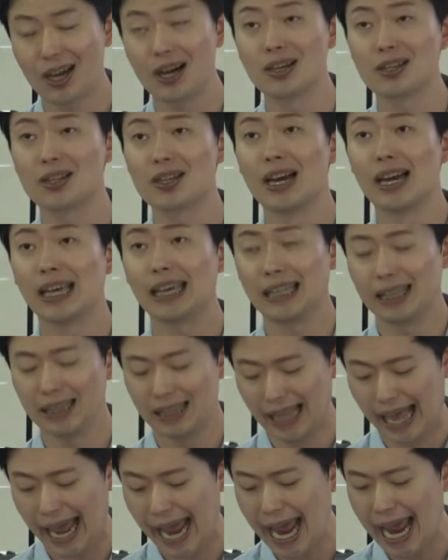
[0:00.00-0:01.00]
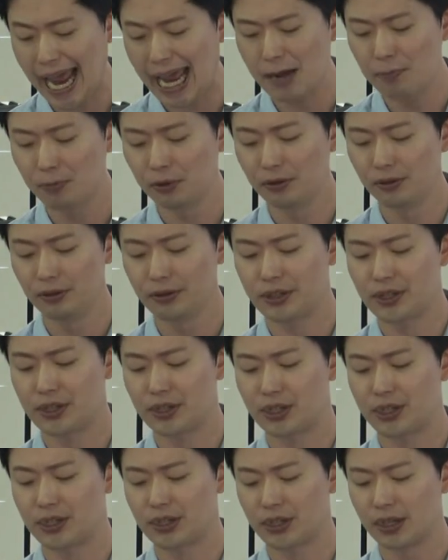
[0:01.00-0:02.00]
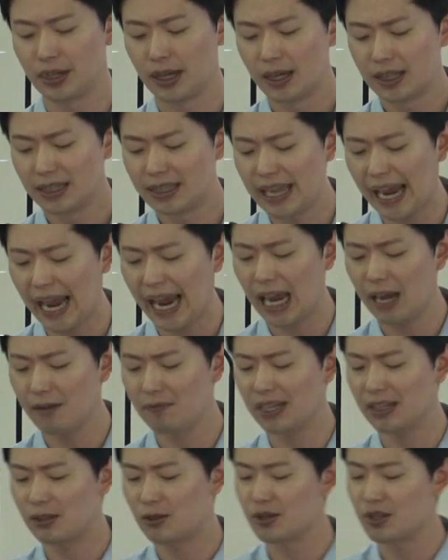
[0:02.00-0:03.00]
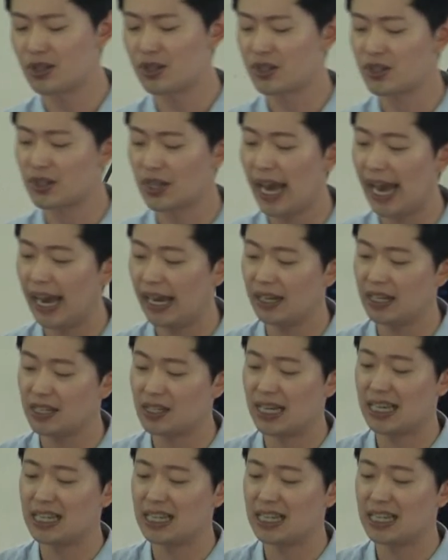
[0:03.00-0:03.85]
does. Enables David to say this.